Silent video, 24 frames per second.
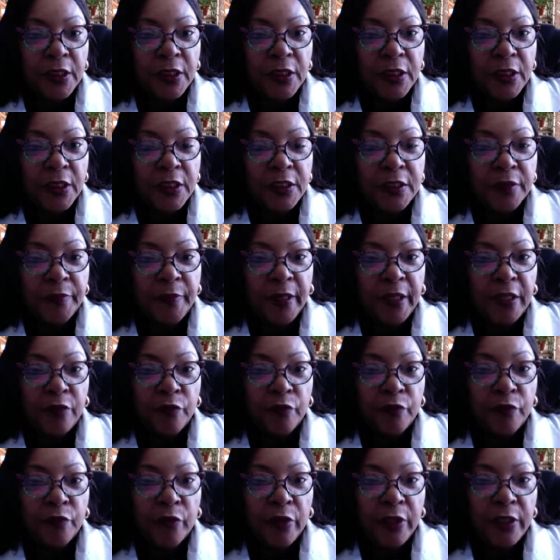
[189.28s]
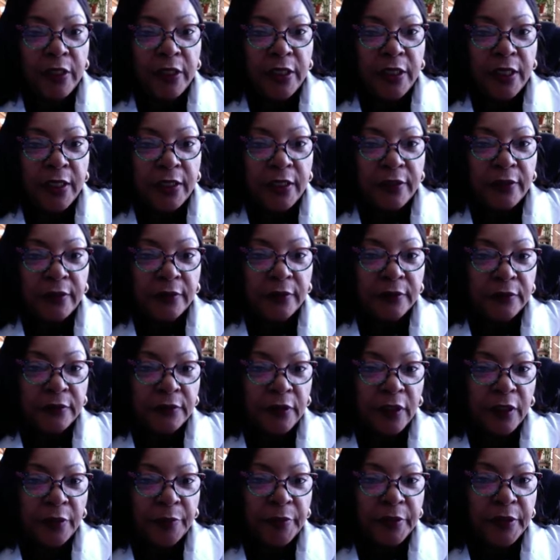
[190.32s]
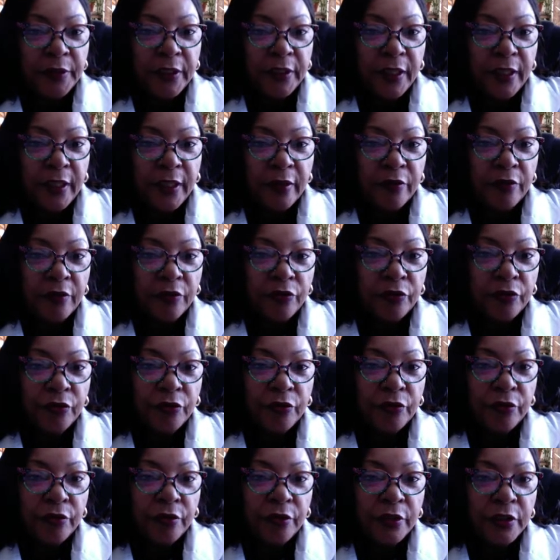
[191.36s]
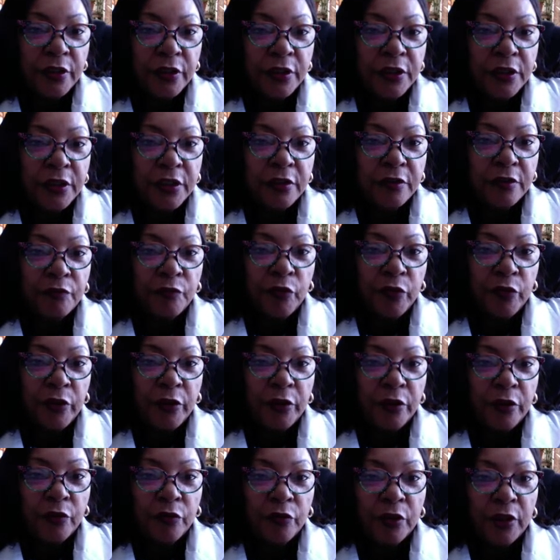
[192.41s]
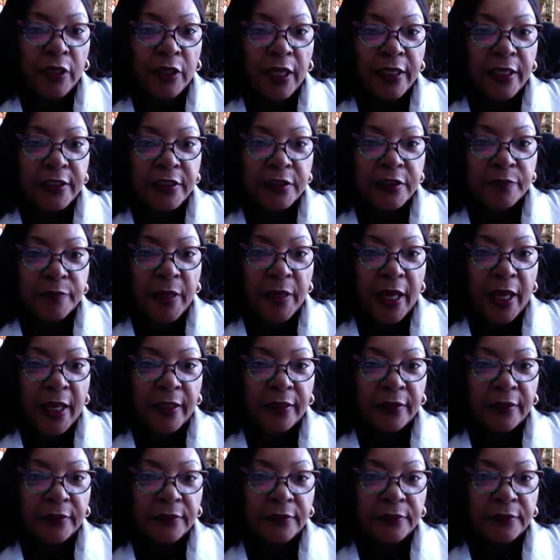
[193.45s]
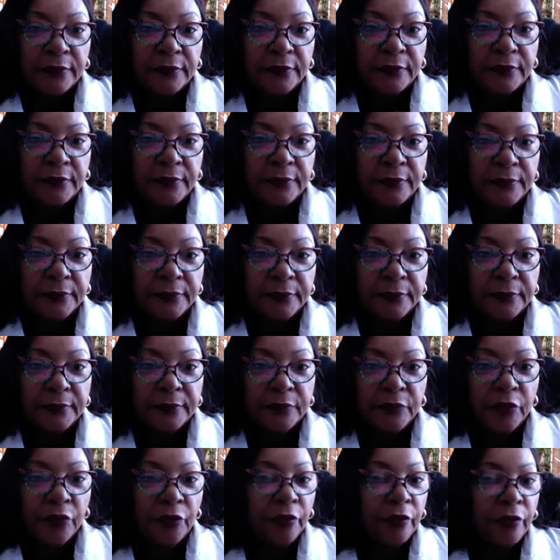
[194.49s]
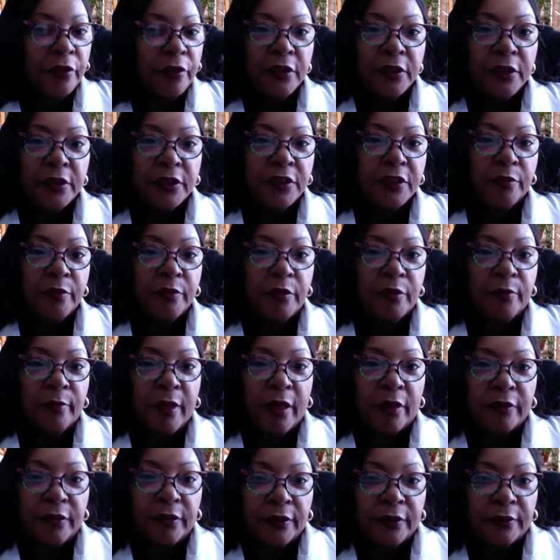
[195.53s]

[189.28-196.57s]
Is the pain radiating up and down, or is it in one localized spot? Or tell me about it.